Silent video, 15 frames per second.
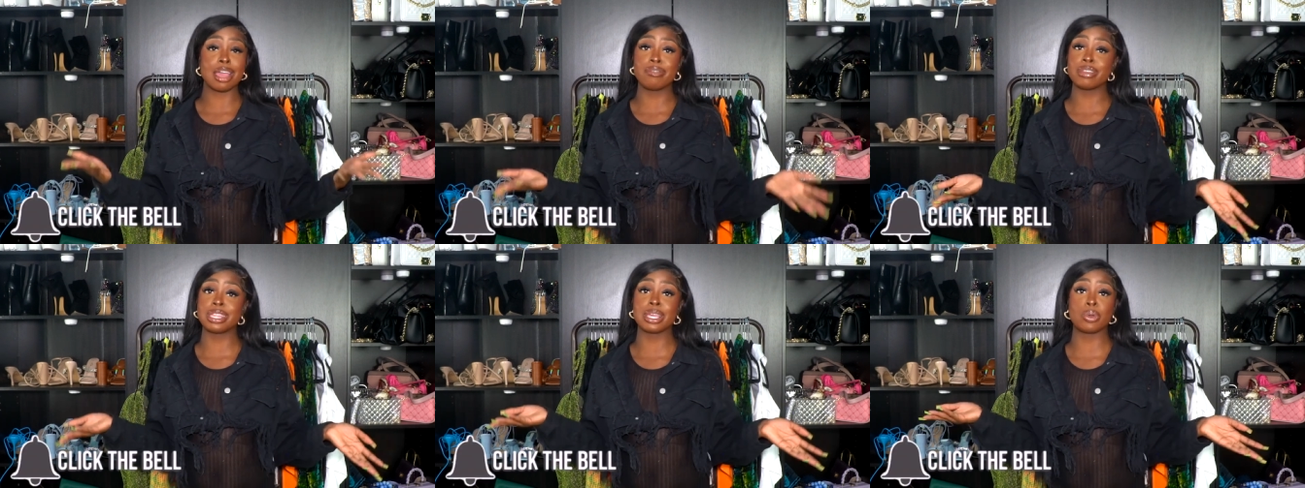
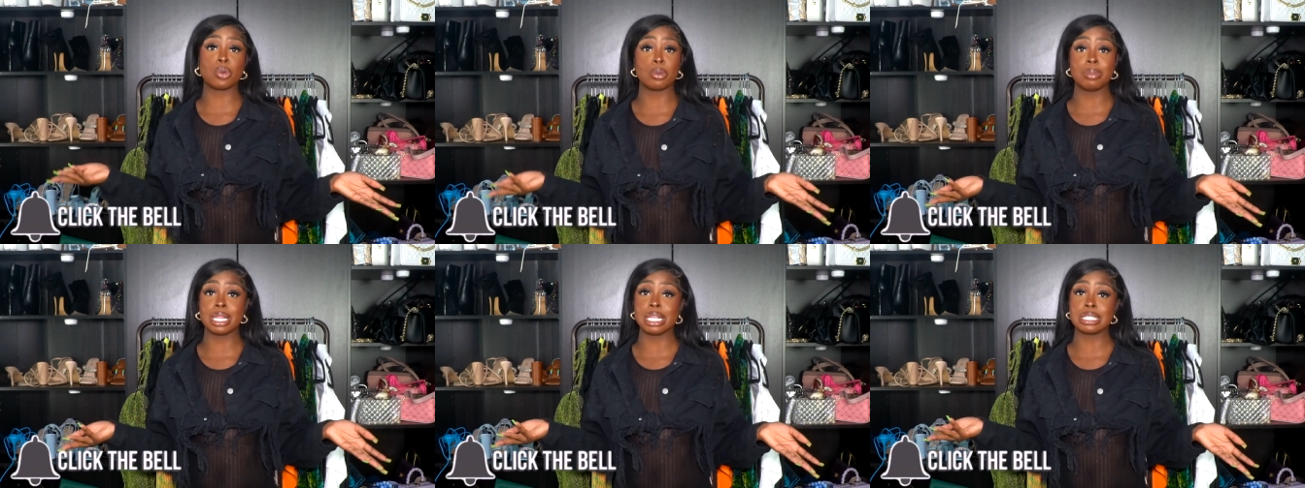
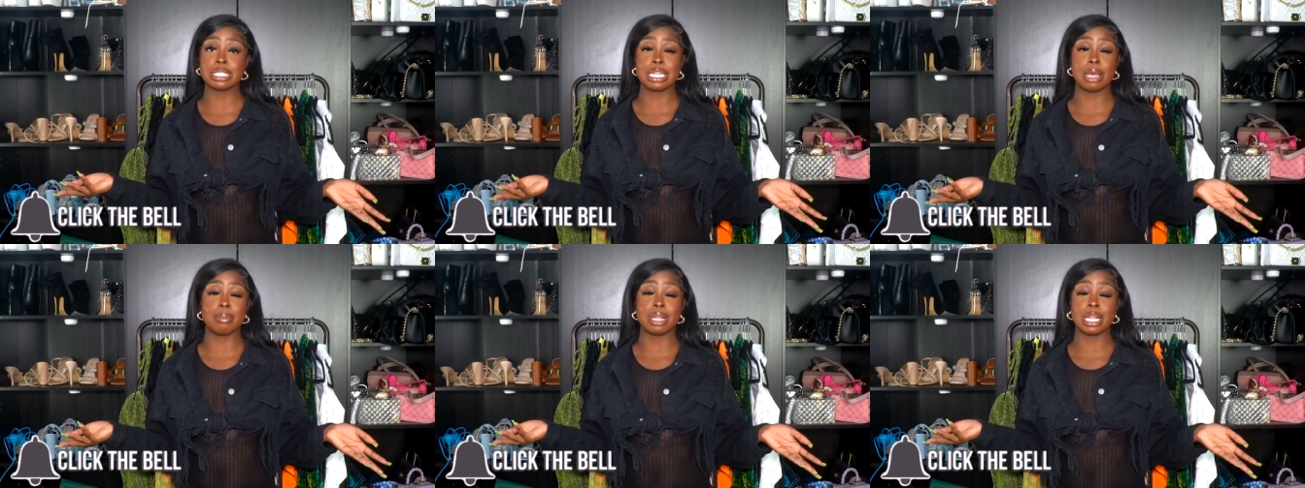Everything will be
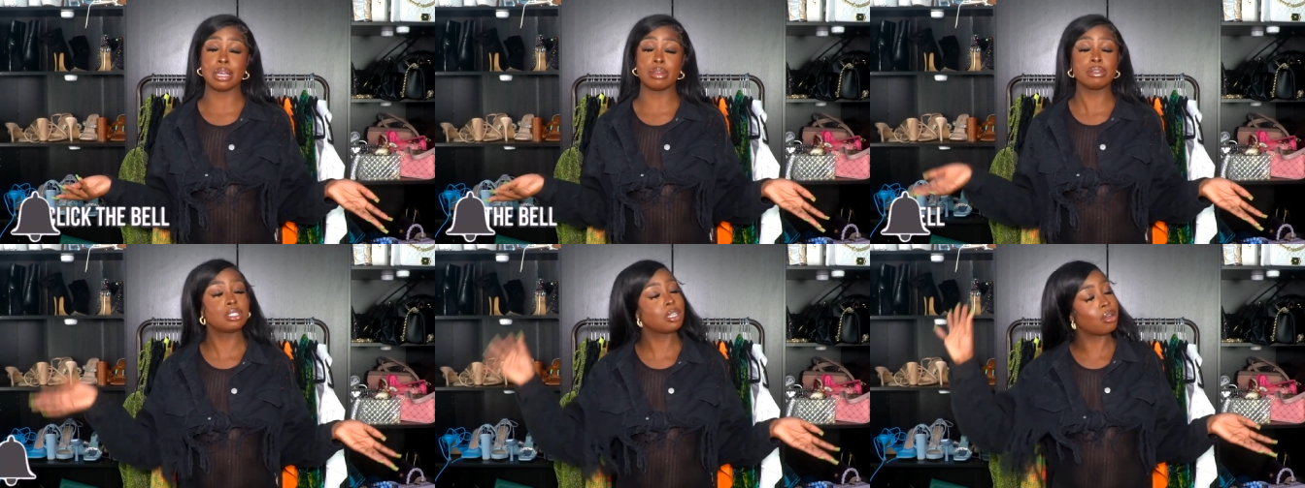listed down
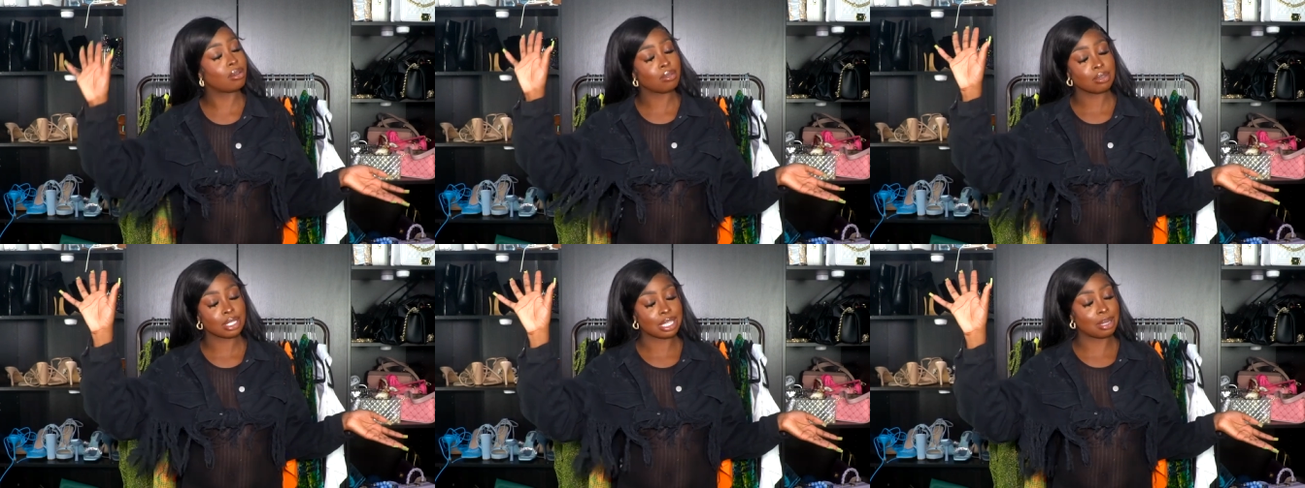below.
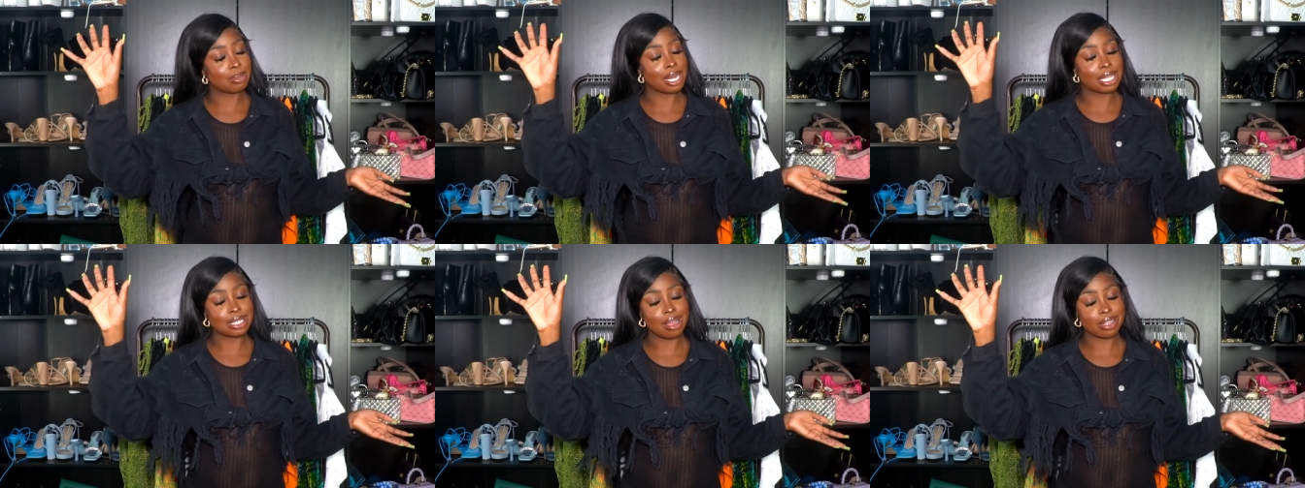So let
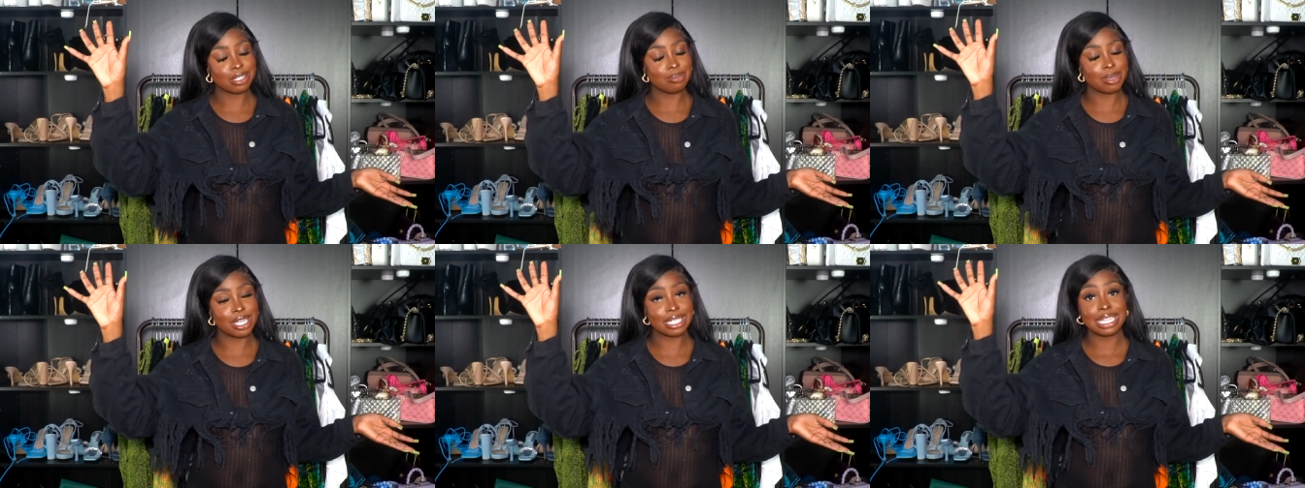me not
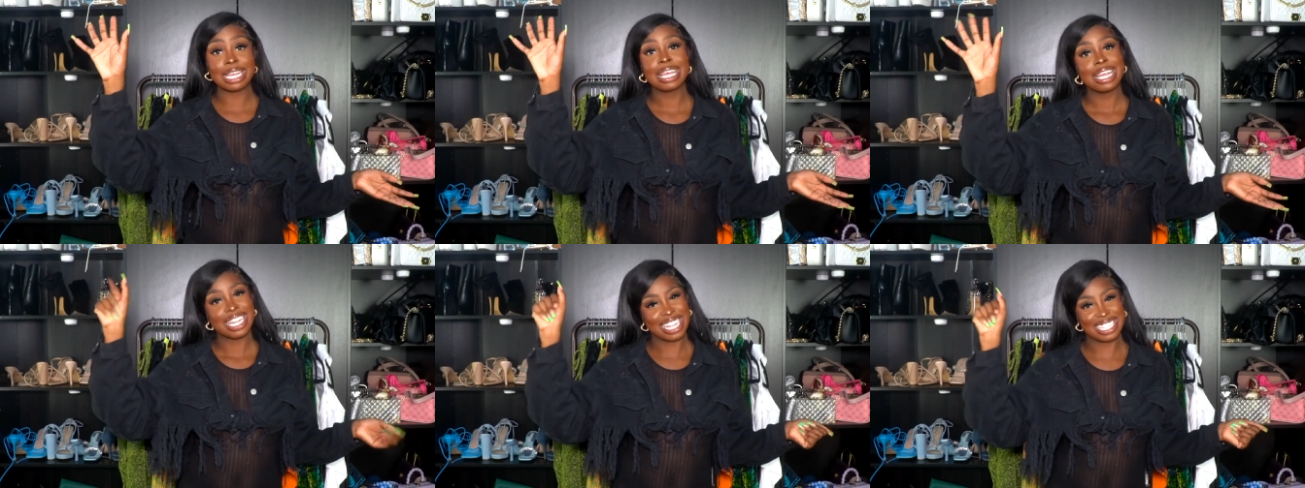talk too much.
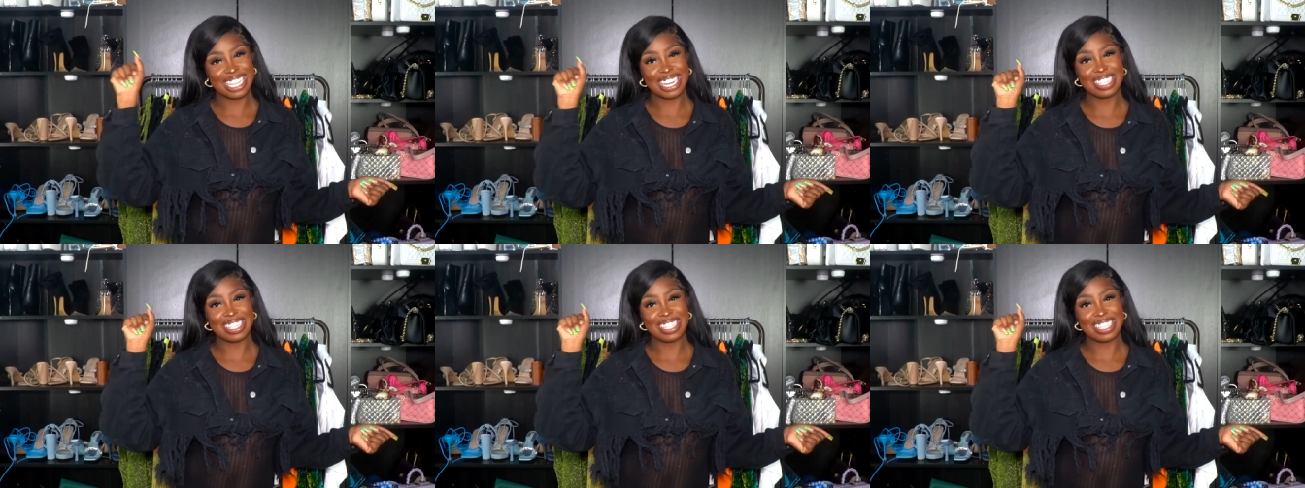Let's